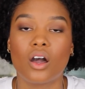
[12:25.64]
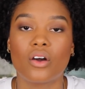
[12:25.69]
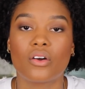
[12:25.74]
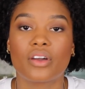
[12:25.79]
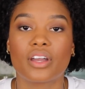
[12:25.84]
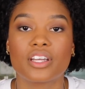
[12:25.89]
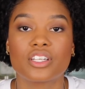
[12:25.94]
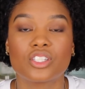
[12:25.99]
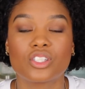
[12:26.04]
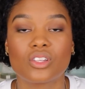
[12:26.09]

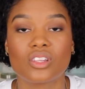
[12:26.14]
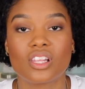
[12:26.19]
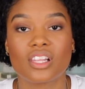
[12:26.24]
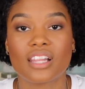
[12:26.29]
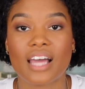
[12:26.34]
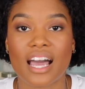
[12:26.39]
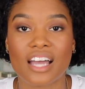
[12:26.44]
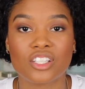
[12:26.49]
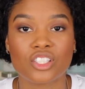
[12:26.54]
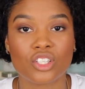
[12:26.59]
Okay, so the
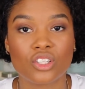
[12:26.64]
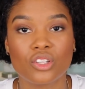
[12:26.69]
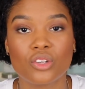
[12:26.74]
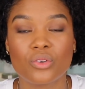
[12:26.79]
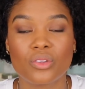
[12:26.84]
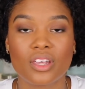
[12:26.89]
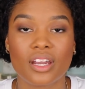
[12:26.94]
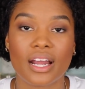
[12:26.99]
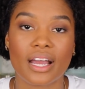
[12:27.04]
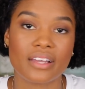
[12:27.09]
lash
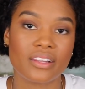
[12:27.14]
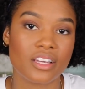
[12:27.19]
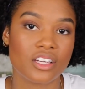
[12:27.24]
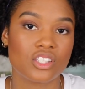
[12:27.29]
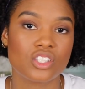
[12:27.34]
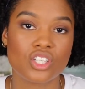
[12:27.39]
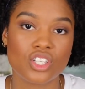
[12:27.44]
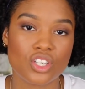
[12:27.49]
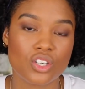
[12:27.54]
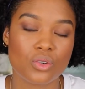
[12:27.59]
glue that I
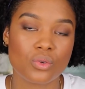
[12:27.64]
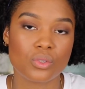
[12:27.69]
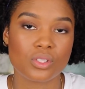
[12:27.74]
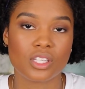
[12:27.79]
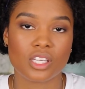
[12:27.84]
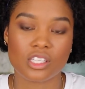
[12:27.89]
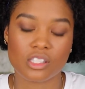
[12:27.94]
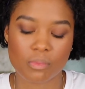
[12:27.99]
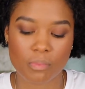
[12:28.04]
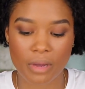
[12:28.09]
like to use
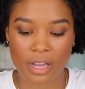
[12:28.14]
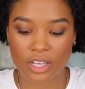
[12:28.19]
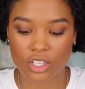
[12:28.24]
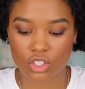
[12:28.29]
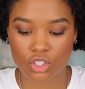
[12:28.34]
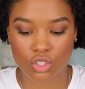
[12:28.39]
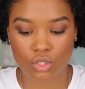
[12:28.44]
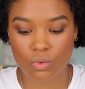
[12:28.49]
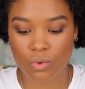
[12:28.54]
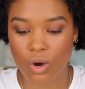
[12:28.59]
is by
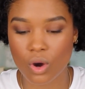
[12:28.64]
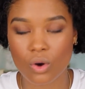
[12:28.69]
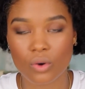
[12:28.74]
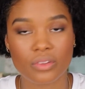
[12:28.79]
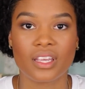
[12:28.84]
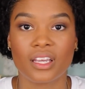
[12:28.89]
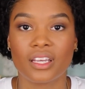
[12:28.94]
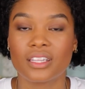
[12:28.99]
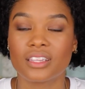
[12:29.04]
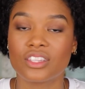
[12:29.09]

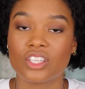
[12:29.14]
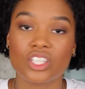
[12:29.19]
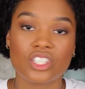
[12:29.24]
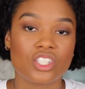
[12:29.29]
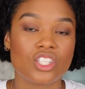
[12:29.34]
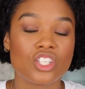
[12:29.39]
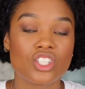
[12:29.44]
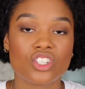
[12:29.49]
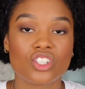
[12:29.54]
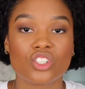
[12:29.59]
Duo.
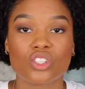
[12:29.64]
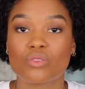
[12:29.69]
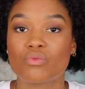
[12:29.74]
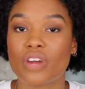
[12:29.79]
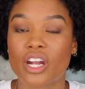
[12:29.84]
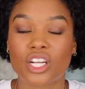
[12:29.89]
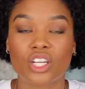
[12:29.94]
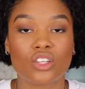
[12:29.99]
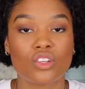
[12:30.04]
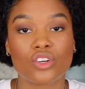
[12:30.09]
This is just the
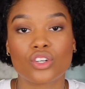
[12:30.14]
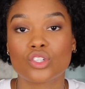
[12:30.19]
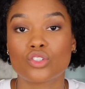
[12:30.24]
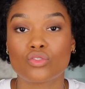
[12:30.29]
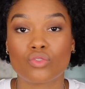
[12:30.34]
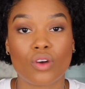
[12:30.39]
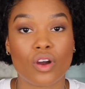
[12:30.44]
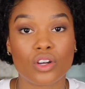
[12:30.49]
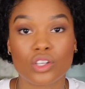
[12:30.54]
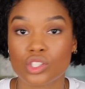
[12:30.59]
regular
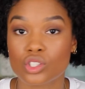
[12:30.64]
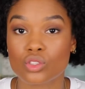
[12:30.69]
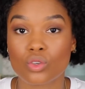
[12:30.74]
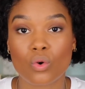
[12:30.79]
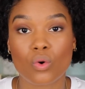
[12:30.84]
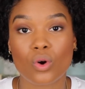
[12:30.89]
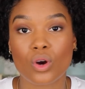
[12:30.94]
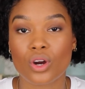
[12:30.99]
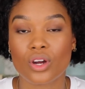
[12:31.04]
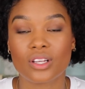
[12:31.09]

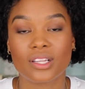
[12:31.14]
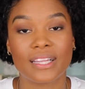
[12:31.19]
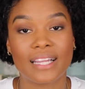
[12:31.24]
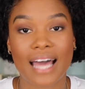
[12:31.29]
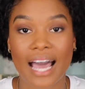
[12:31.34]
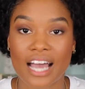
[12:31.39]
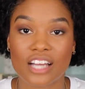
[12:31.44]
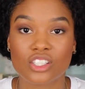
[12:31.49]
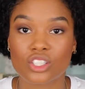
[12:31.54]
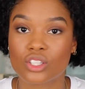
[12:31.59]
drugstore
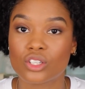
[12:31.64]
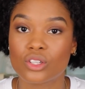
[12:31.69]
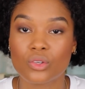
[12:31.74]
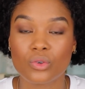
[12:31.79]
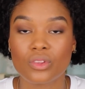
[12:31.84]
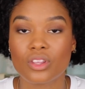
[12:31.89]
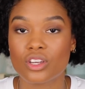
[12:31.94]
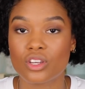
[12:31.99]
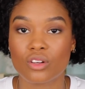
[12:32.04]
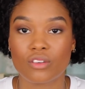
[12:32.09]
lash
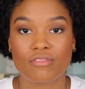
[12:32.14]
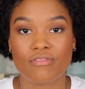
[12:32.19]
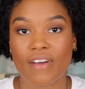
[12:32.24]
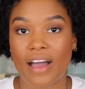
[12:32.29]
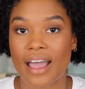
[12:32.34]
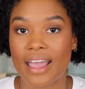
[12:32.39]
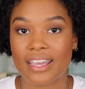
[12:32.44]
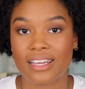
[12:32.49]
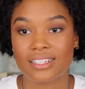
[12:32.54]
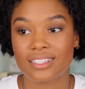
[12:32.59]
glue that you'll
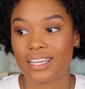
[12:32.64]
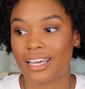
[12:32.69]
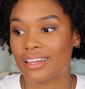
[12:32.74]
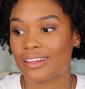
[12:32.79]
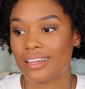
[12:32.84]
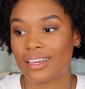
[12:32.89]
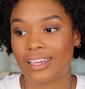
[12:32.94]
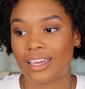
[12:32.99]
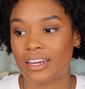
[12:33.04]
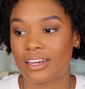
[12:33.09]
find
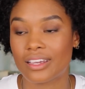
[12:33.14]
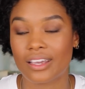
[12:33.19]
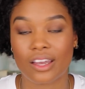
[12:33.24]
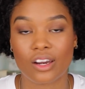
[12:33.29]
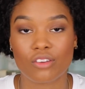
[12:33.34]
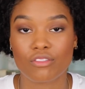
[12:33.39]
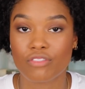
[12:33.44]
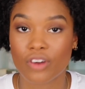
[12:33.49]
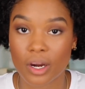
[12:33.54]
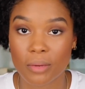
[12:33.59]
at like any
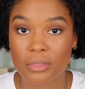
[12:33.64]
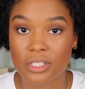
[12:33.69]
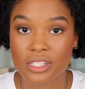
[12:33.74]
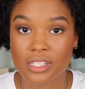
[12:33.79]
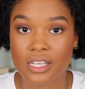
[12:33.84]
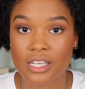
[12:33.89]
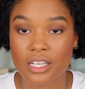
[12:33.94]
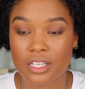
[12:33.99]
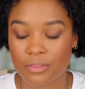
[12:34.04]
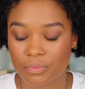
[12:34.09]
kind of
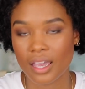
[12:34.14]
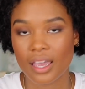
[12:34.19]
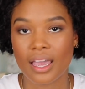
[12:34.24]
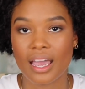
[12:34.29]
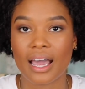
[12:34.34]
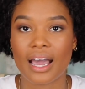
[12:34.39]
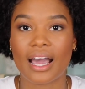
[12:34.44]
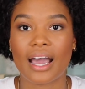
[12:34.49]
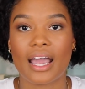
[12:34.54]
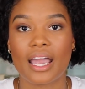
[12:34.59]
pharmacy.
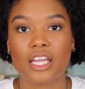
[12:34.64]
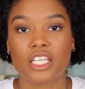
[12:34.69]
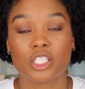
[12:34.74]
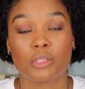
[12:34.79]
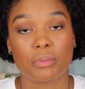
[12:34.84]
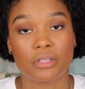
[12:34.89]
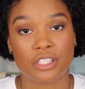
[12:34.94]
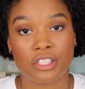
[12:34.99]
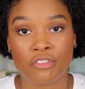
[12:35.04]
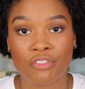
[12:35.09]
I
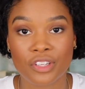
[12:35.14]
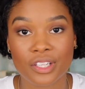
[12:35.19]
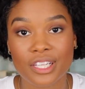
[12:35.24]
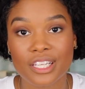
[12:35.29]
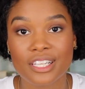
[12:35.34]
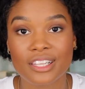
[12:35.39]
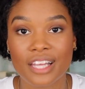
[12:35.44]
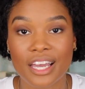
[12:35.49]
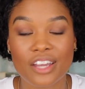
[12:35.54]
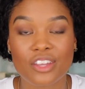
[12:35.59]

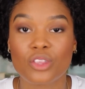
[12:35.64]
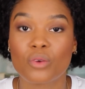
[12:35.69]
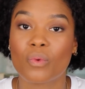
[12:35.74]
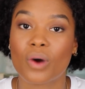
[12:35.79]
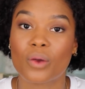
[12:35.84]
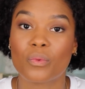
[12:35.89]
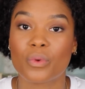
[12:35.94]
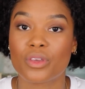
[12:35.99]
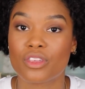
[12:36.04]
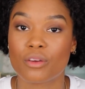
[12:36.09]
specifically like the
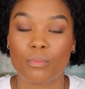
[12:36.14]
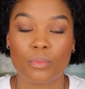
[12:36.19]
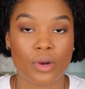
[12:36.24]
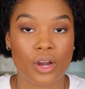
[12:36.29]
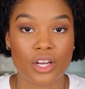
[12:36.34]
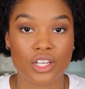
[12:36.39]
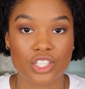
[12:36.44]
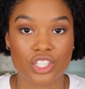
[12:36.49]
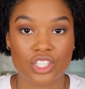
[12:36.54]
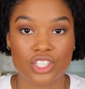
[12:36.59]
one with a
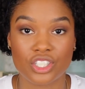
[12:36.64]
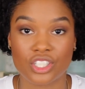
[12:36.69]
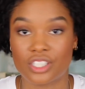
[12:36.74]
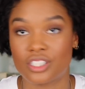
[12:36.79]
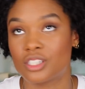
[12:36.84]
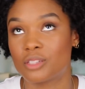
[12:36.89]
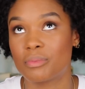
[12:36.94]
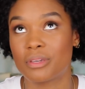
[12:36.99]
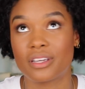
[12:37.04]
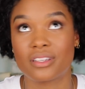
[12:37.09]
brush
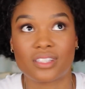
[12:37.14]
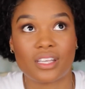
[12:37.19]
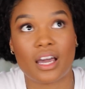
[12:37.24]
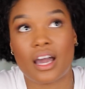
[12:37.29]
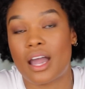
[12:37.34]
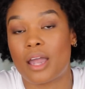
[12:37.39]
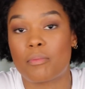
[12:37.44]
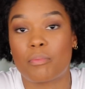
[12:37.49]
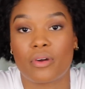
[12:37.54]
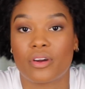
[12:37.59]
just because
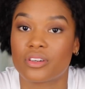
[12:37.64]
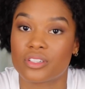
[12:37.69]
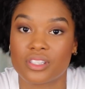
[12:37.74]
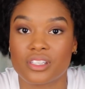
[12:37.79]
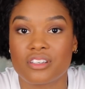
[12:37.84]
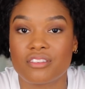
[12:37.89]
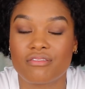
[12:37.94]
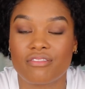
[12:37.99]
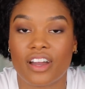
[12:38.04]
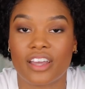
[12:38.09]
I
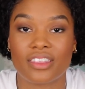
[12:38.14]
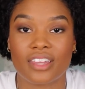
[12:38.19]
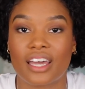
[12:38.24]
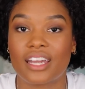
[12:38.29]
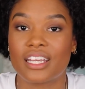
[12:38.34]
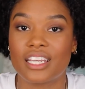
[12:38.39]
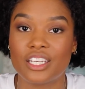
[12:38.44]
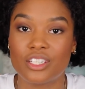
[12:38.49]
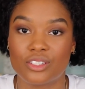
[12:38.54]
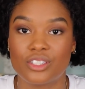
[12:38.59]
personally find
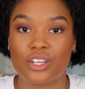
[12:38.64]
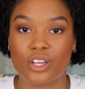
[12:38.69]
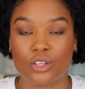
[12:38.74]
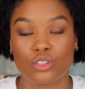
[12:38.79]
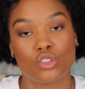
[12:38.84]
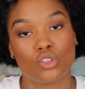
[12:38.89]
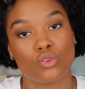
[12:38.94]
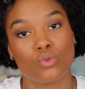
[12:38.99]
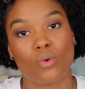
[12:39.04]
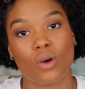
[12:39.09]
that
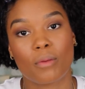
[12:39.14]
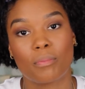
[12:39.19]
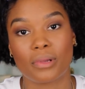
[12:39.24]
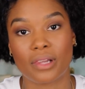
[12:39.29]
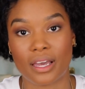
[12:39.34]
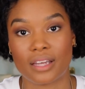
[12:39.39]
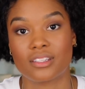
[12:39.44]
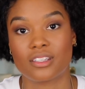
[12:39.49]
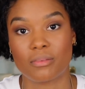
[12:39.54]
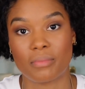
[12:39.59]
easier to
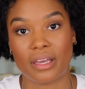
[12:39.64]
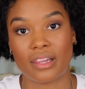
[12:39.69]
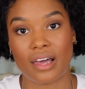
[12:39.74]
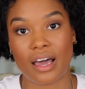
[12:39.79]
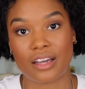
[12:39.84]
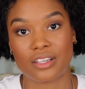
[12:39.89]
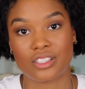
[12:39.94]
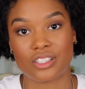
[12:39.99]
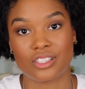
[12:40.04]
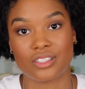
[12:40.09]
apply to my
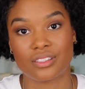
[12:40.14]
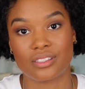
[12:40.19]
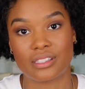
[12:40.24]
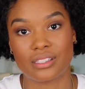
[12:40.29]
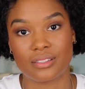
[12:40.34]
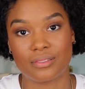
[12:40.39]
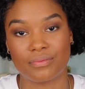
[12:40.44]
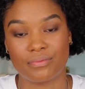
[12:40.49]
lashes.